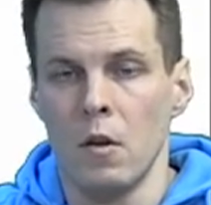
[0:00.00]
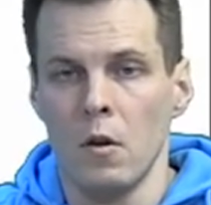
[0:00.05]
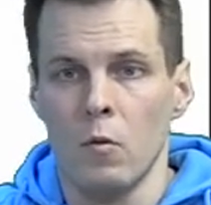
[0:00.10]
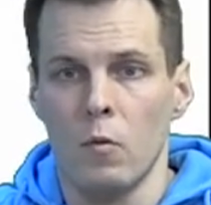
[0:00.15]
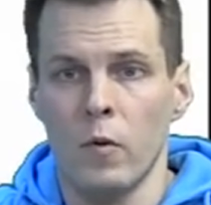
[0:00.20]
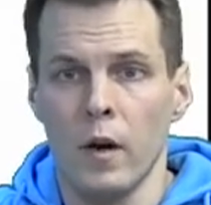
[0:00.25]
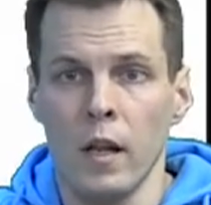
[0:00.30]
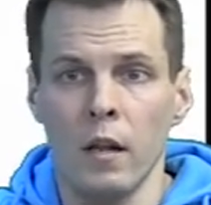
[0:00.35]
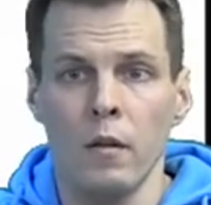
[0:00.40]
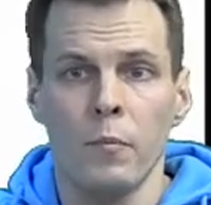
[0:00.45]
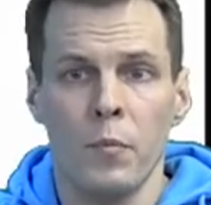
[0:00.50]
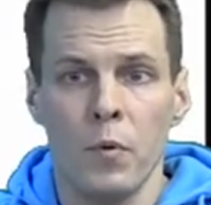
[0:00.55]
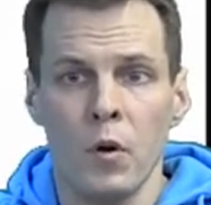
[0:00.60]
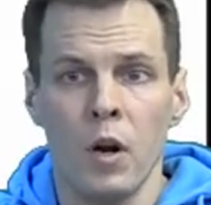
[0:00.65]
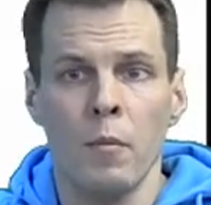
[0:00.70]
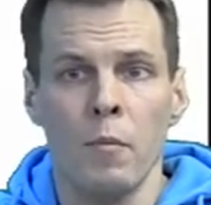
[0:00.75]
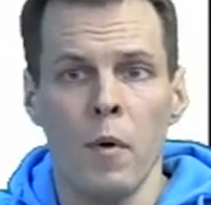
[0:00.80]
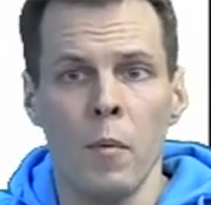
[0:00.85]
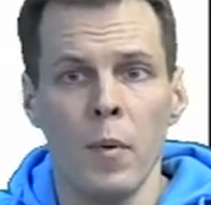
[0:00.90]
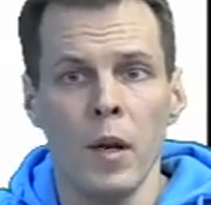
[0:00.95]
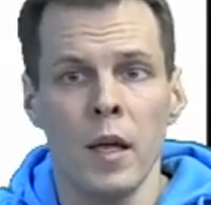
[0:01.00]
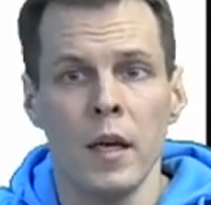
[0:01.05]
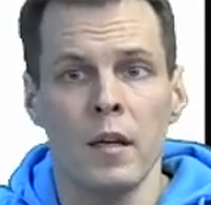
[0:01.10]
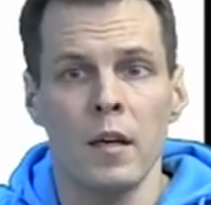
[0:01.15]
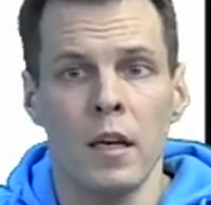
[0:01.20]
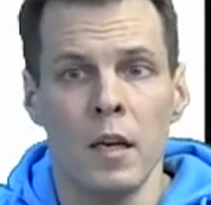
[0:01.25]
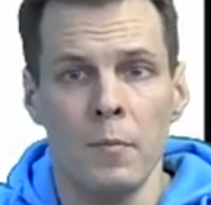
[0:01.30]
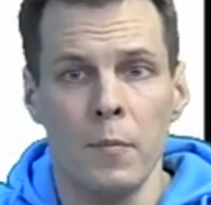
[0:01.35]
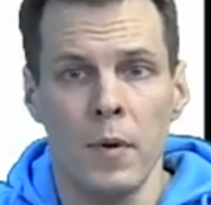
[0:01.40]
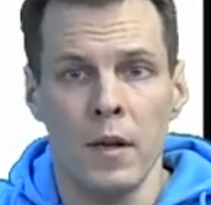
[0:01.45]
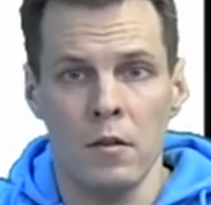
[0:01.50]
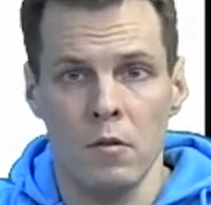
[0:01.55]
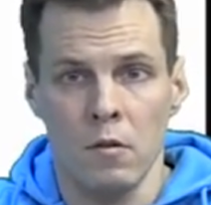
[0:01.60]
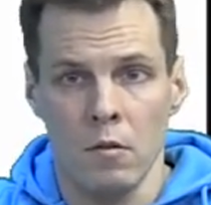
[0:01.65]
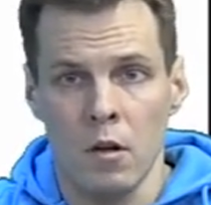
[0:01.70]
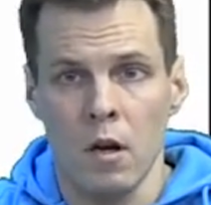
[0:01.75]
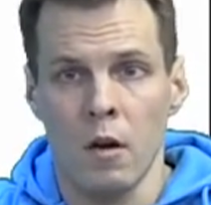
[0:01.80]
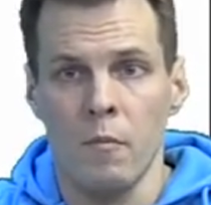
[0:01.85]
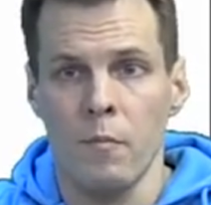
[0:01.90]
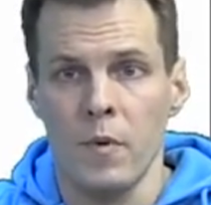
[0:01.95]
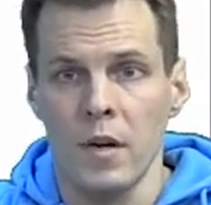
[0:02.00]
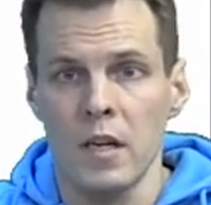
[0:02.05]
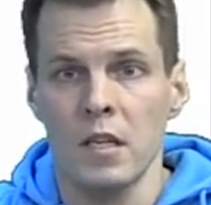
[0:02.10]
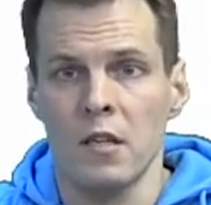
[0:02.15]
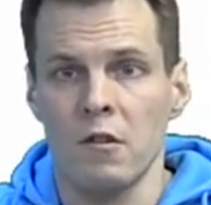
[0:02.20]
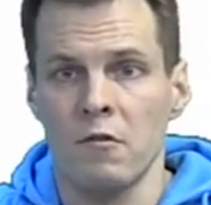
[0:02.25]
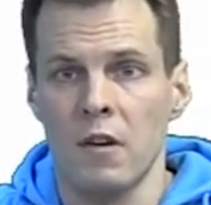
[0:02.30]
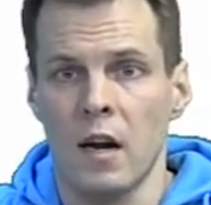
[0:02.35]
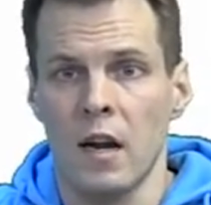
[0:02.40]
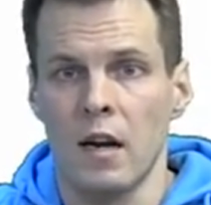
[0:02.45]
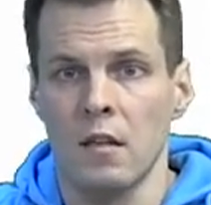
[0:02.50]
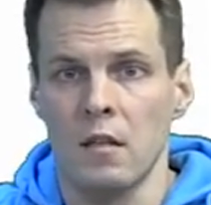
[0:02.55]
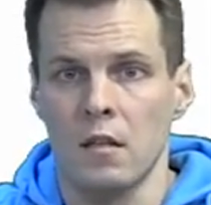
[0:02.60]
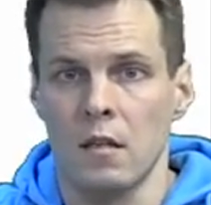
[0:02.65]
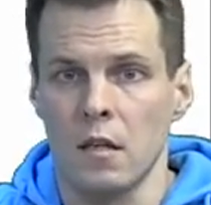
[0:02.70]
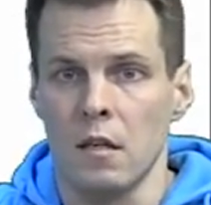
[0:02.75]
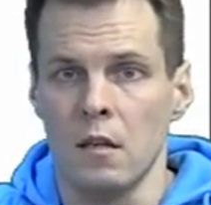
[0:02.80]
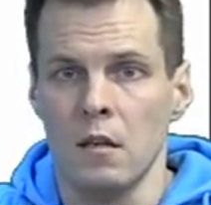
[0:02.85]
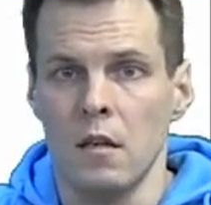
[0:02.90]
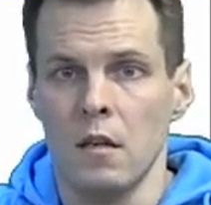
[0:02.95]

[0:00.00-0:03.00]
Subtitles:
Well, probably depends on company strategy.